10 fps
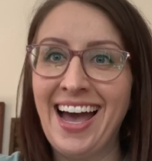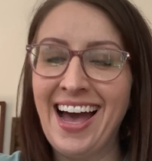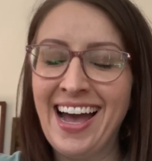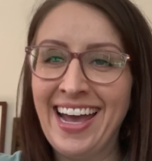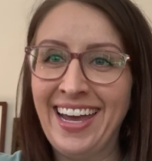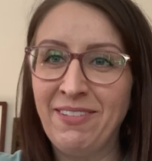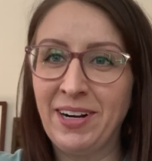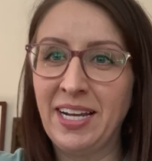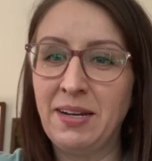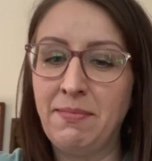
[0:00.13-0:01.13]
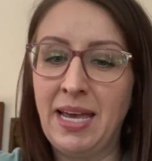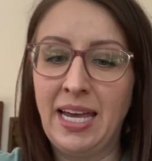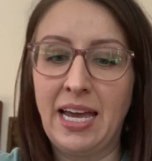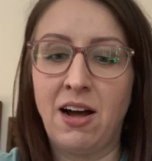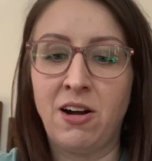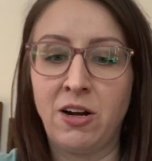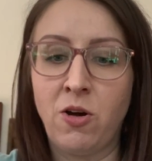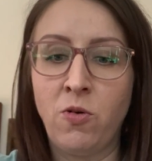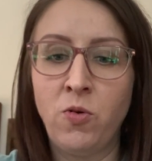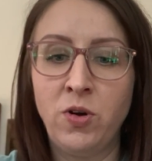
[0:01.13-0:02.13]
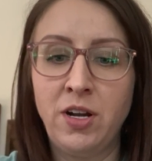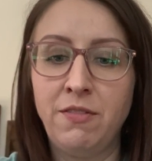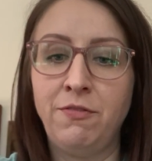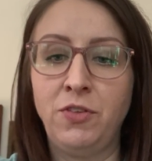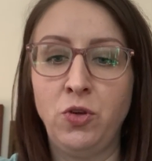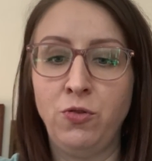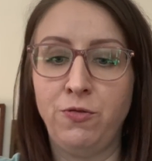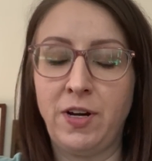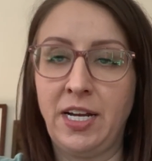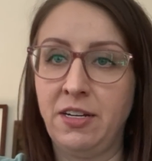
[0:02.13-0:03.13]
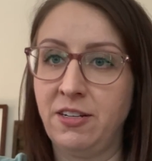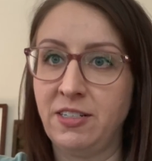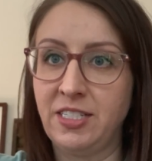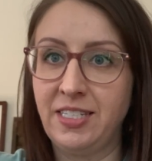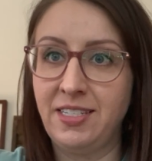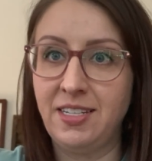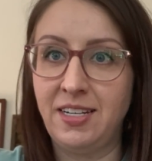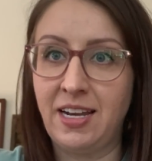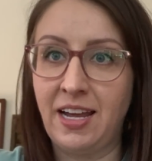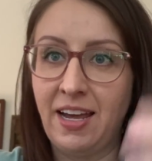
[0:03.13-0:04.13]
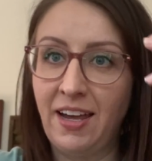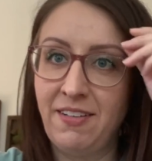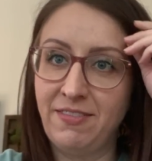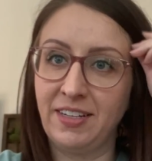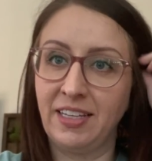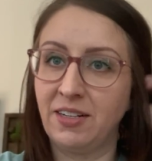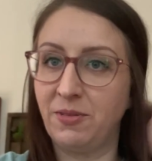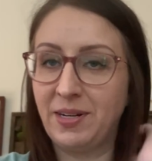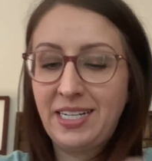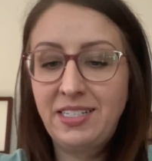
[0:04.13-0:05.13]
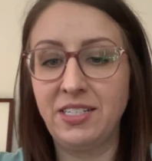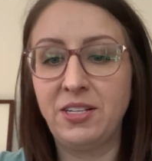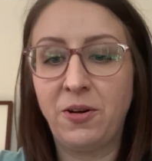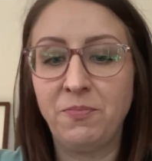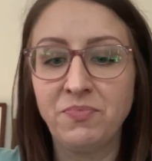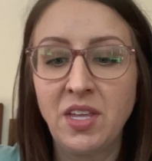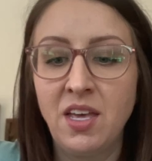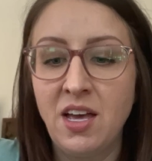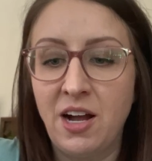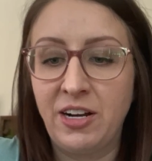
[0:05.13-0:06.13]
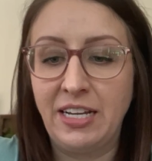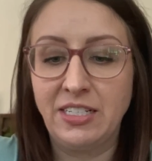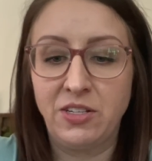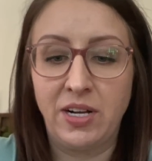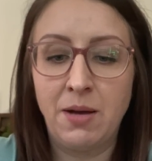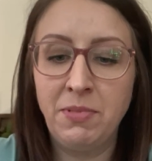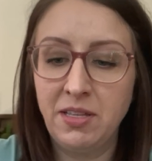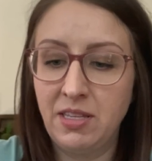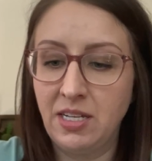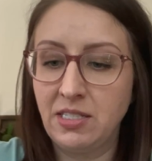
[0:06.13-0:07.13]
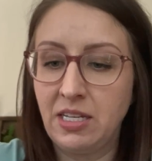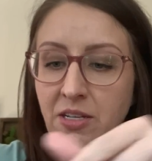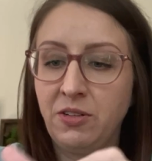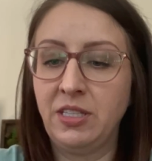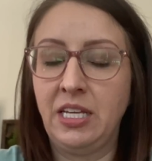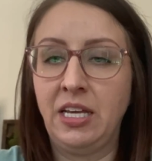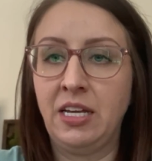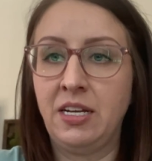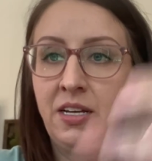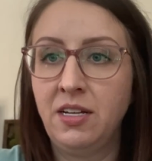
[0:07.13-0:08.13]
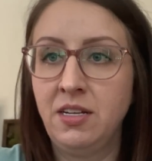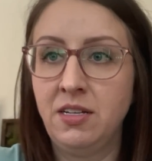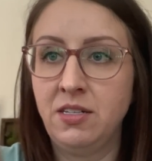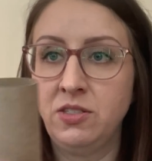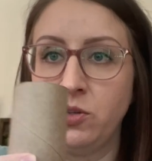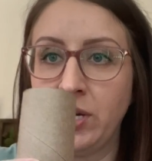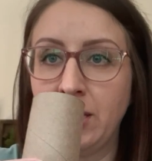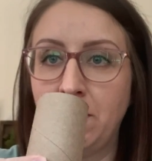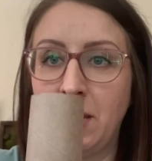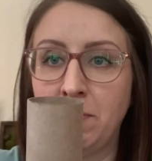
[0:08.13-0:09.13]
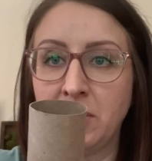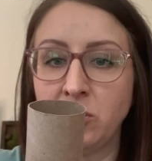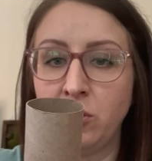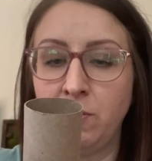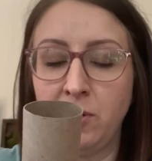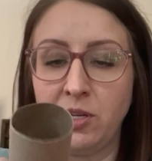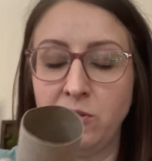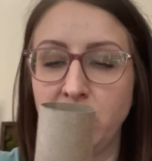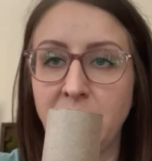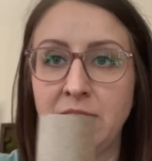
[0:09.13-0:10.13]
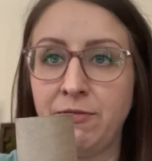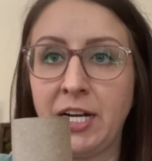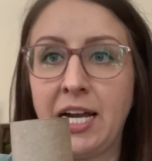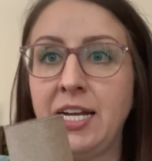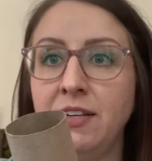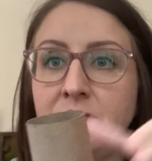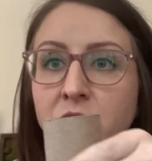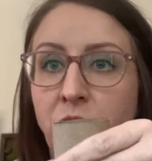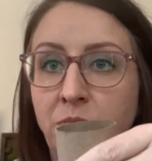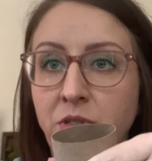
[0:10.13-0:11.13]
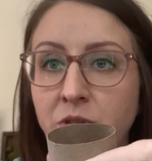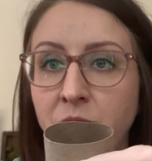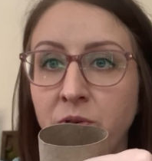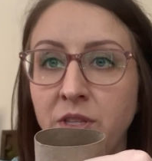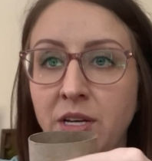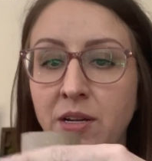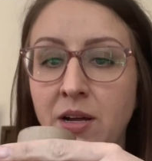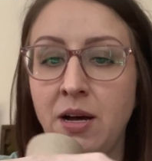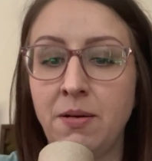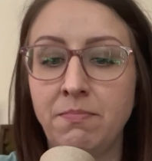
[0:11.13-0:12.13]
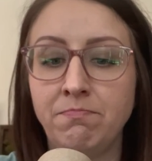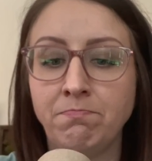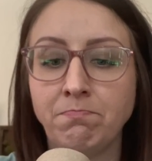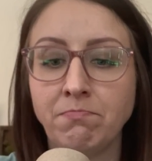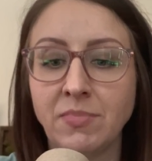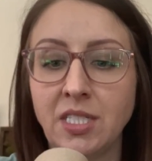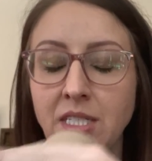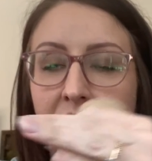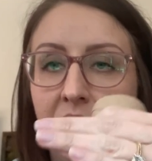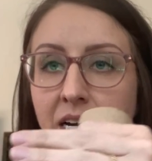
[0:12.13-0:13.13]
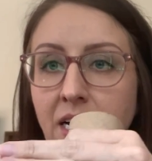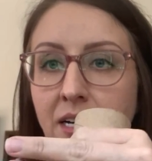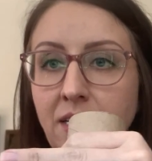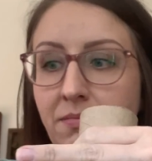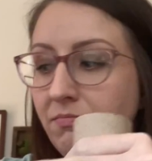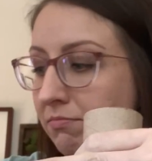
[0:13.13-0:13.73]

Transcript: Hi, we're gonna make our own viewfinders today for little ones. So, all right, so a couple of things that you'll need. Toilet paper tube, you could use a different kind of tube too, like the